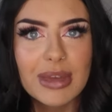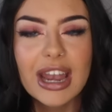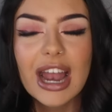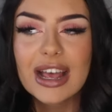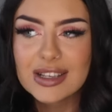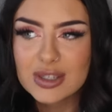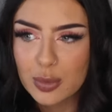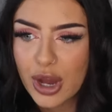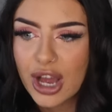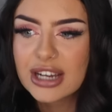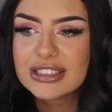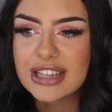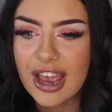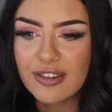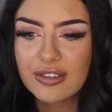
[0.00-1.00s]
It has
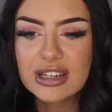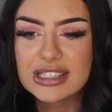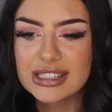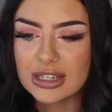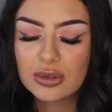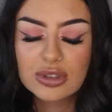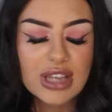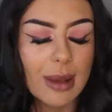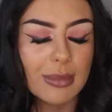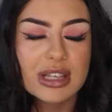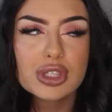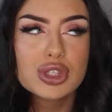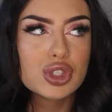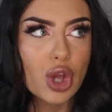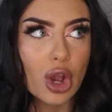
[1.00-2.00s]
worked every single time.
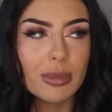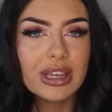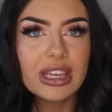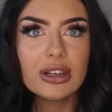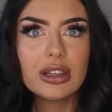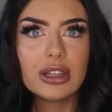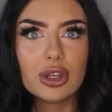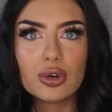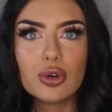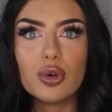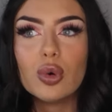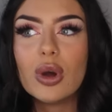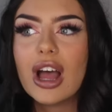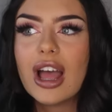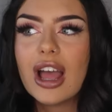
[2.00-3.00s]
There's so many
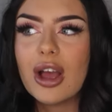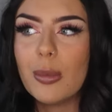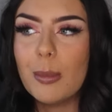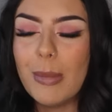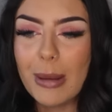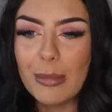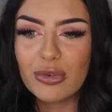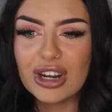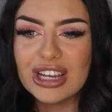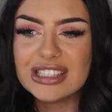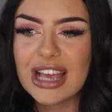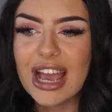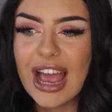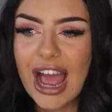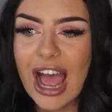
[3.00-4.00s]
little
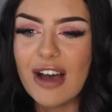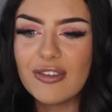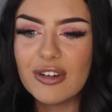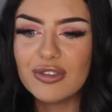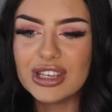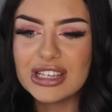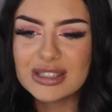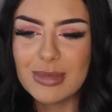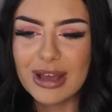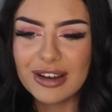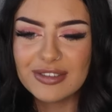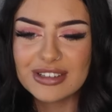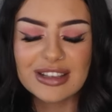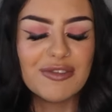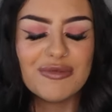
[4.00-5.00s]
memories I have of this
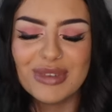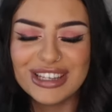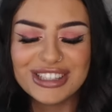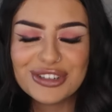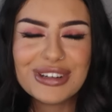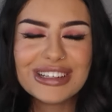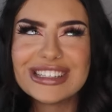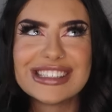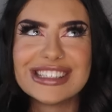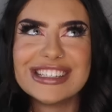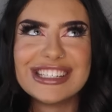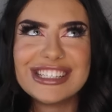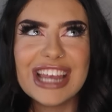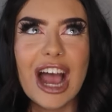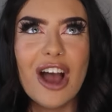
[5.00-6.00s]
manifest, of me doing this in
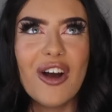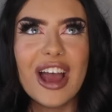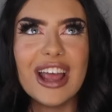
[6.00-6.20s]
the shower.